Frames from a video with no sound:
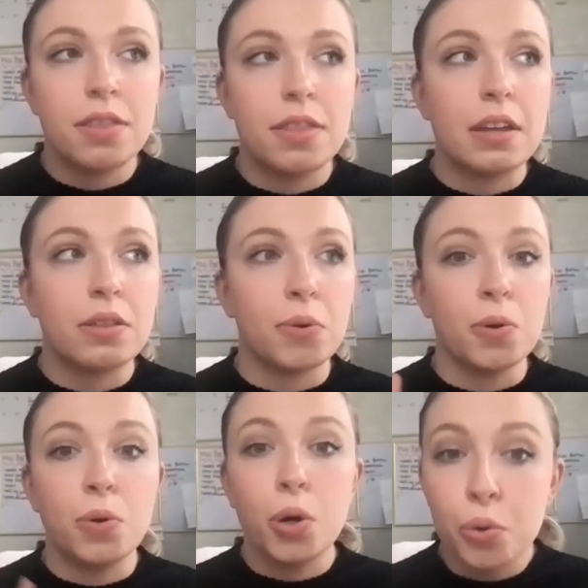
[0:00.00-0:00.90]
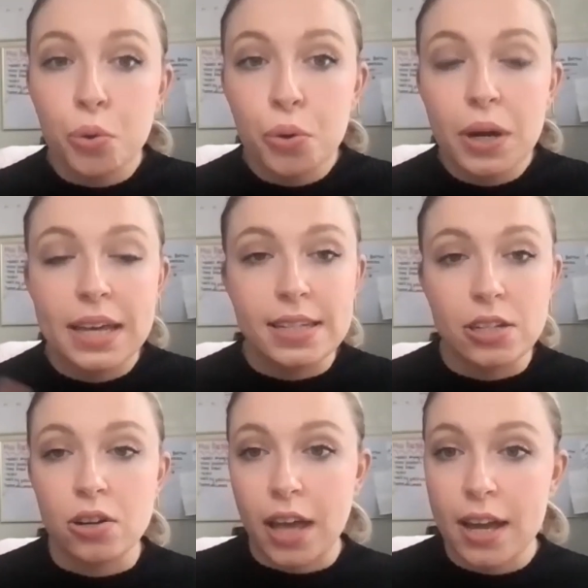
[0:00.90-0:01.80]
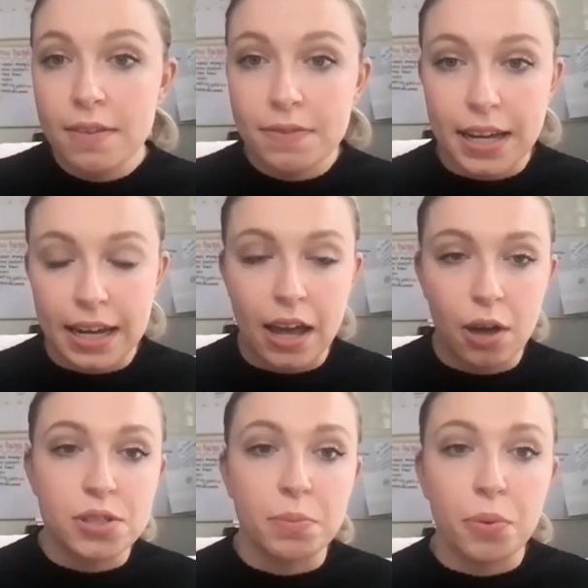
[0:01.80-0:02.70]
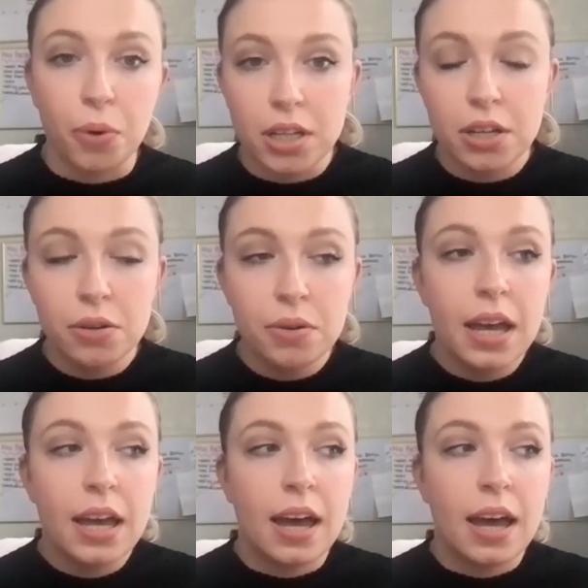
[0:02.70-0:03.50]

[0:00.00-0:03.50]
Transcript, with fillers: think through who is in your life that can help support you,